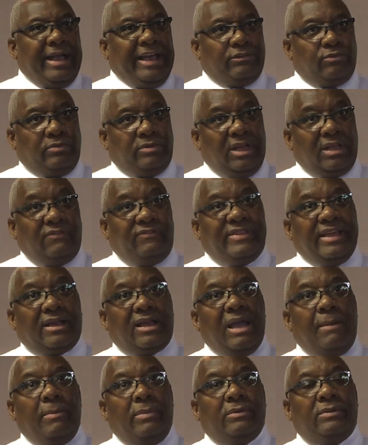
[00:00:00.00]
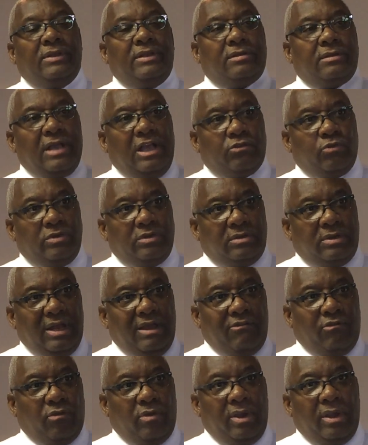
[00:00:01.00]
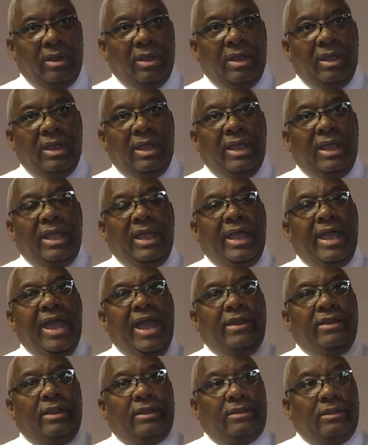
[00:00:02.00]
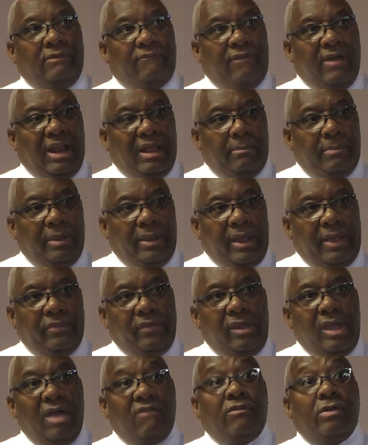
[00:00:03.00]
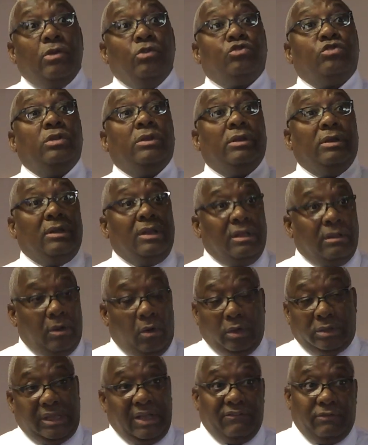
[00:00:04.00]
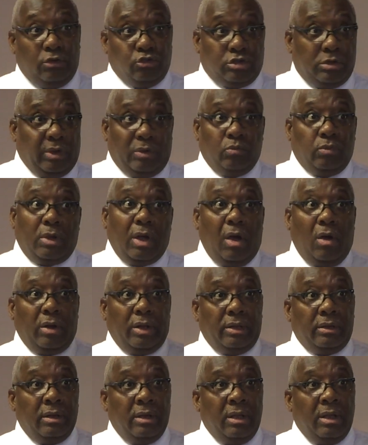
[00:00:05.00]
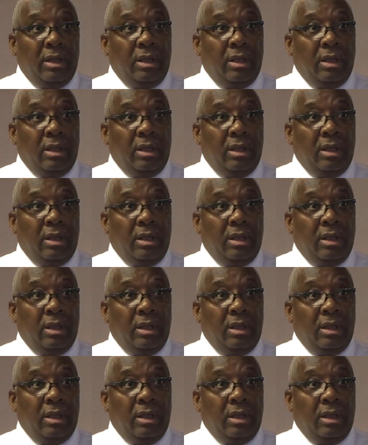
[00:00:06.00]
as a result of that coming to this country in slavery, and the development and the evolution, or devolution, whatever you call it,